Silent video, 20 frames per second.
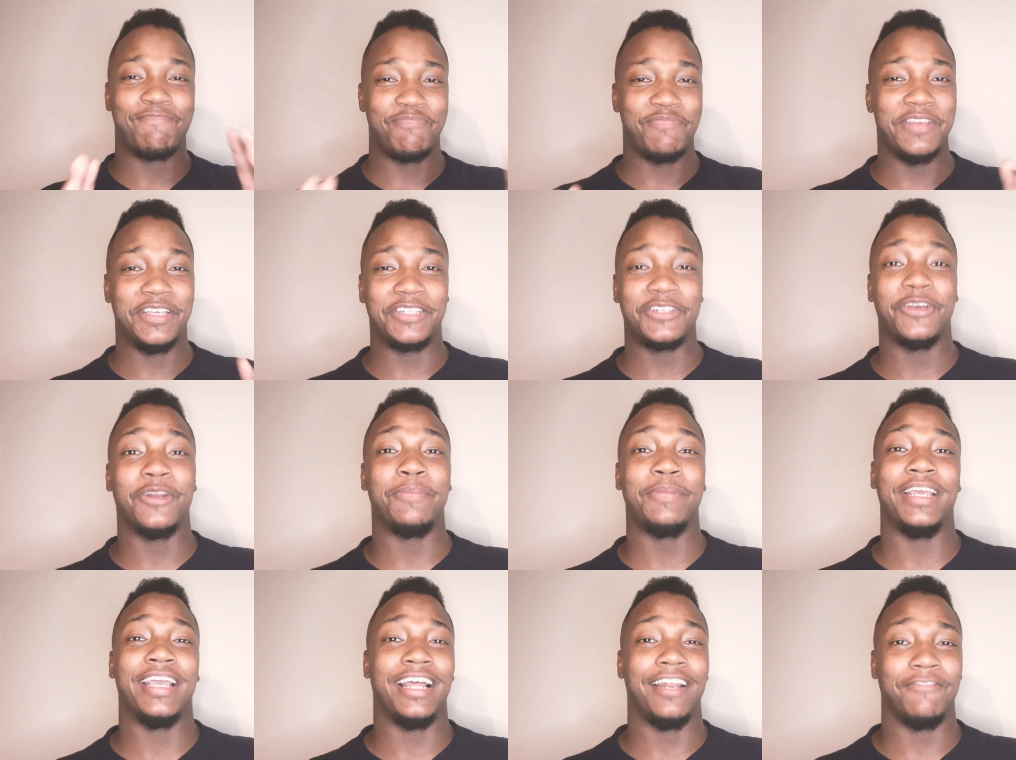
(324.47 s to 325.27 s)
it's going to
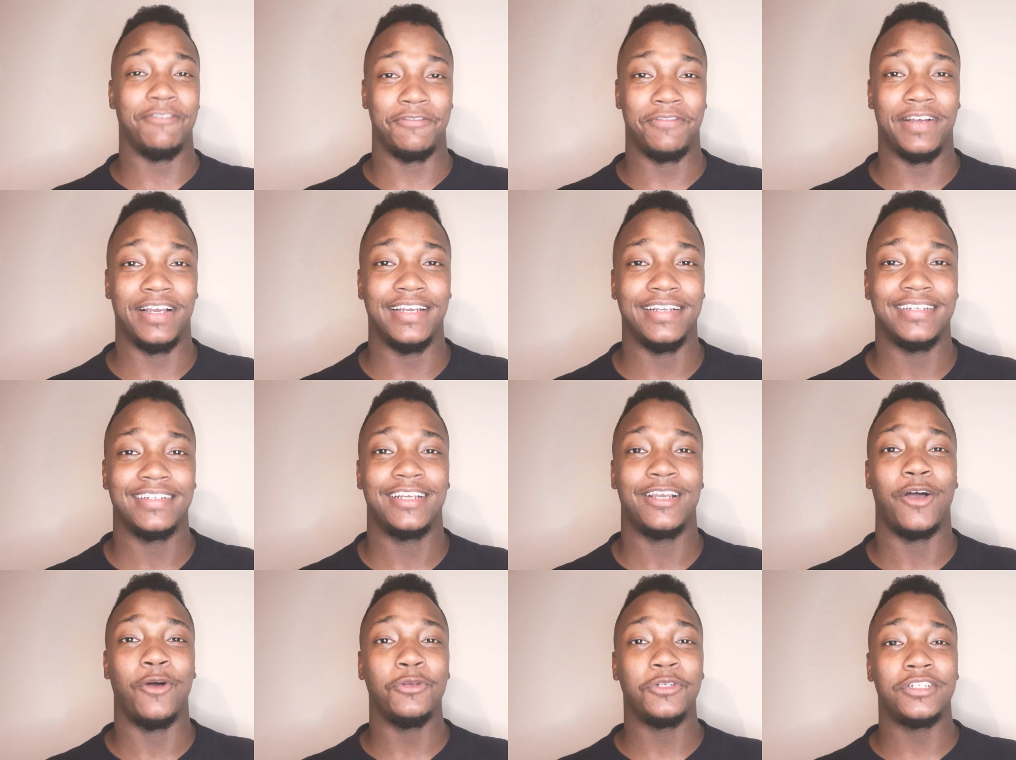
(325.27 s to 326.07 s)
be a hell of a fight.
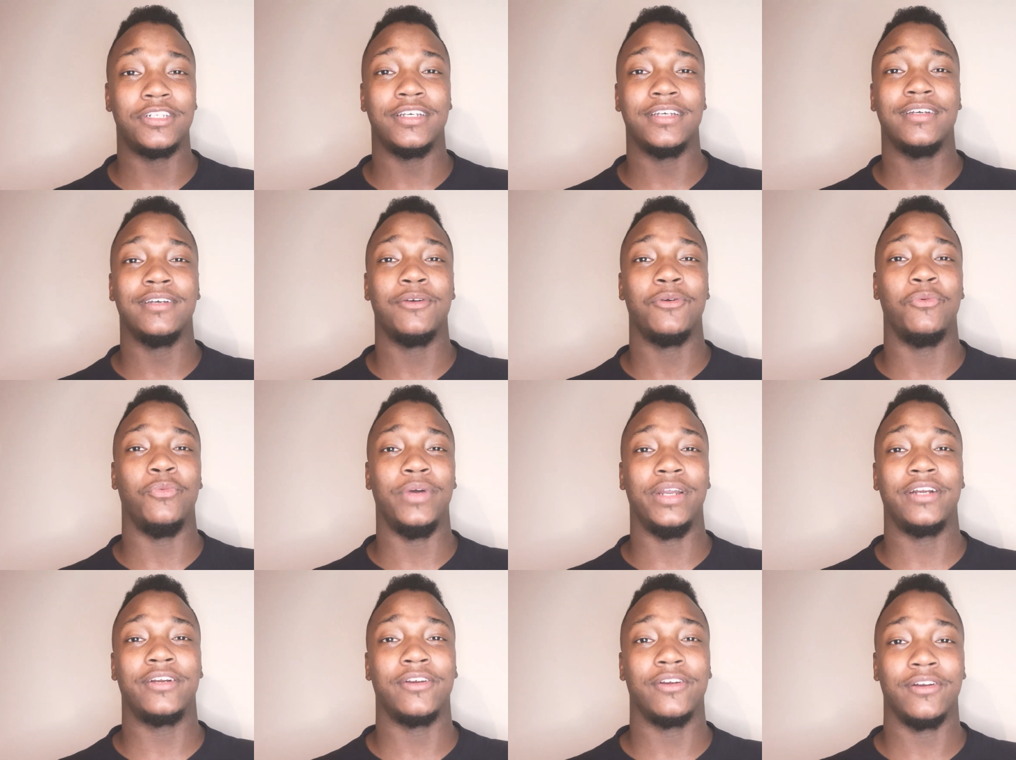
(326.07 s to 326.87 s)
Costa,
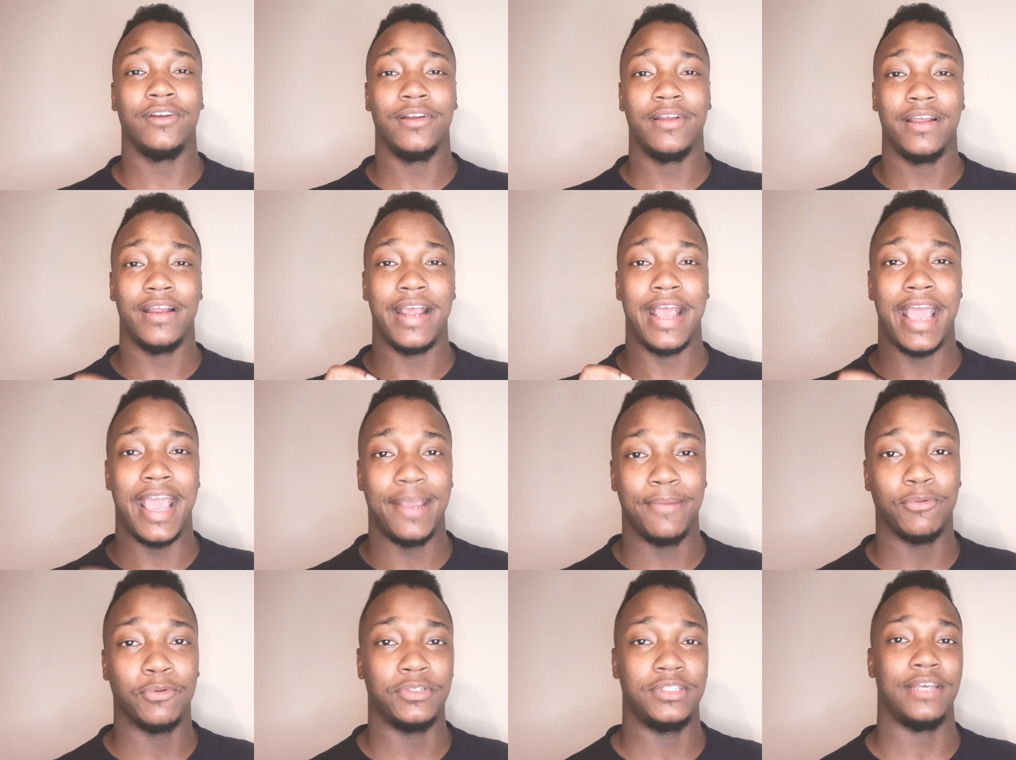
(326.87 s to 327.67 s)
Whittaker,
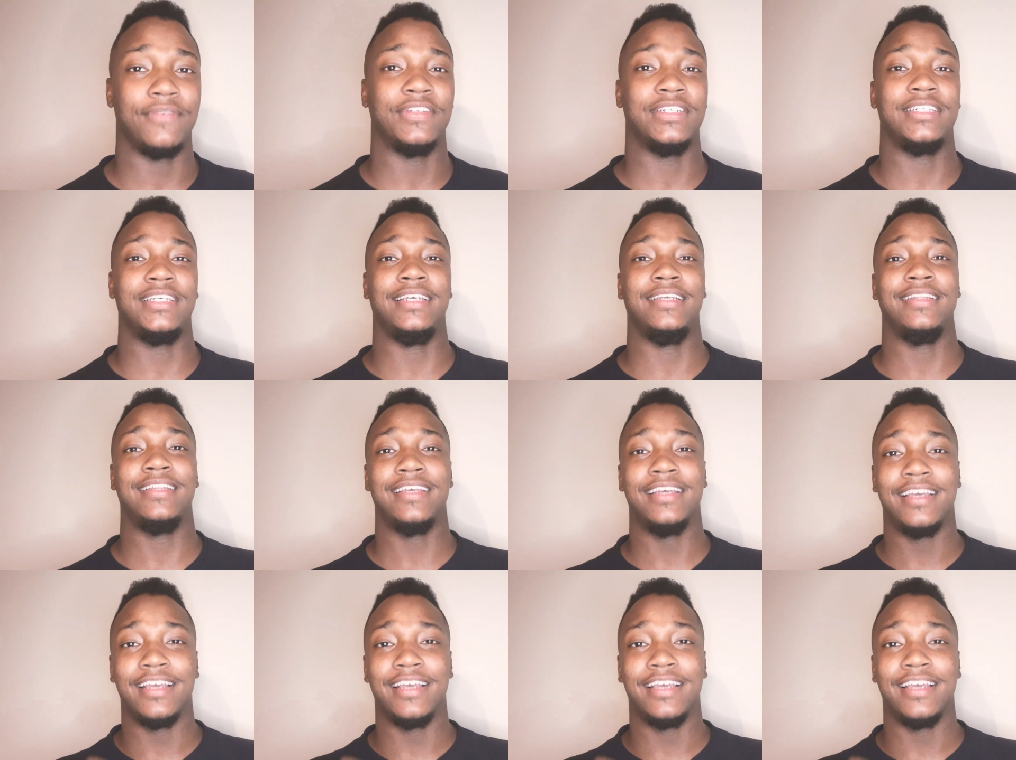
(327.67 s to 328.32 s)
April 17th.